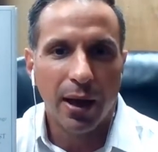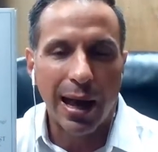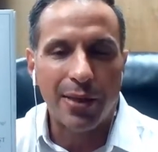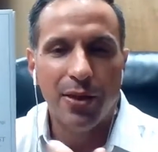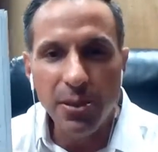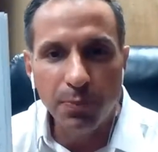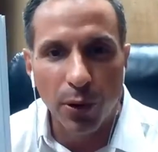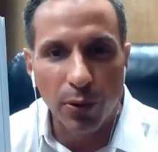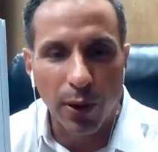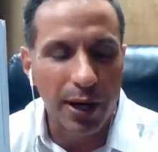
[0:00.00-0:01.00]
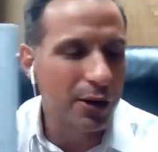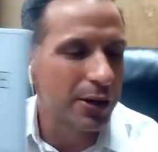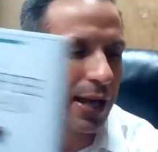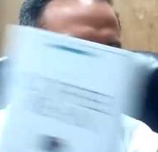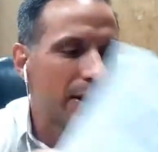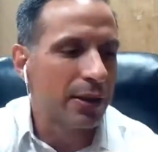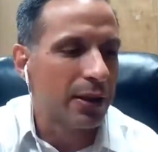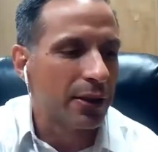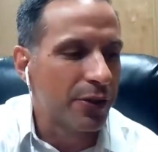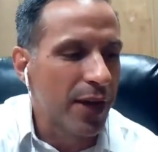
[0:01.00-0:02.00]
And this book right here, Devin,
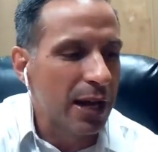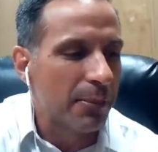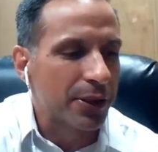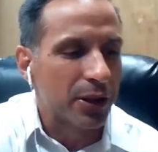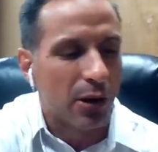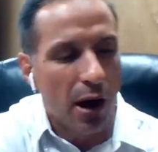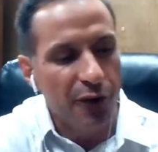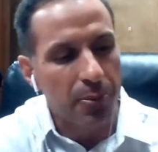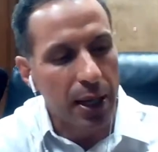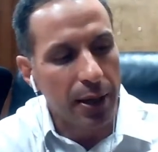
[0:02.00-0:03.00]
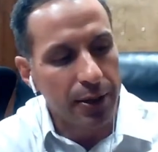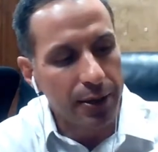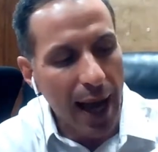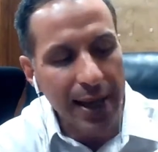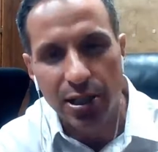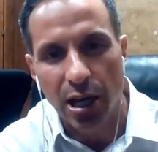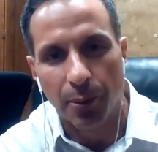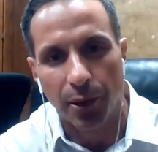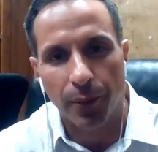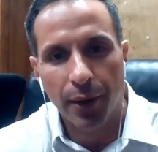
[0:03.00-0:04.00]
the thing about The Coffee Bean is last
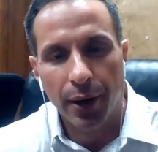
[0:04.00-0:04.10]
summer,